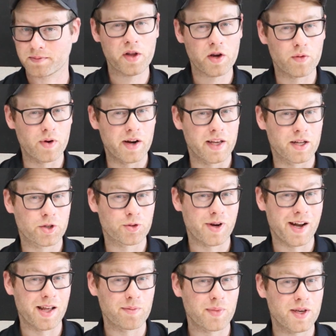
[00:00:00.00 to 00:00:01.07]
When you're running a
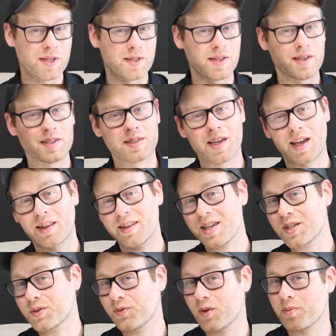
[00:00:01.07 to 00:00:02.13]
training business, at
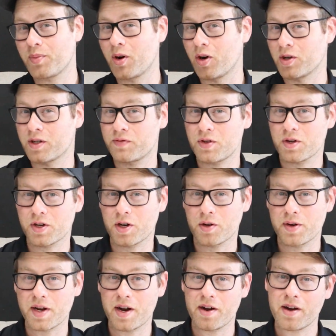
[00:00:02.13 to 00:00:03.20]
least for part of your
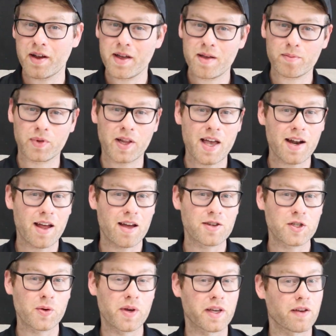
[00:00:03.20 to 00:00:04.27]
career, Plan on
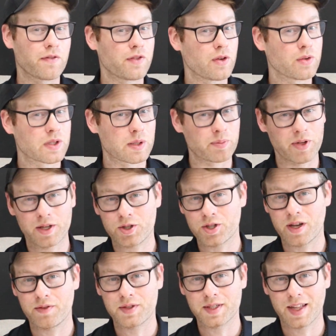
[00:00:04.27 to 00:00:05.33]
doing a few split
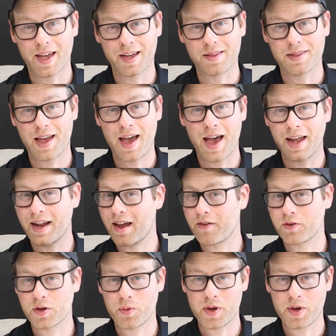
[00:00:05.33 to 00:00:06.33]
shifts like that every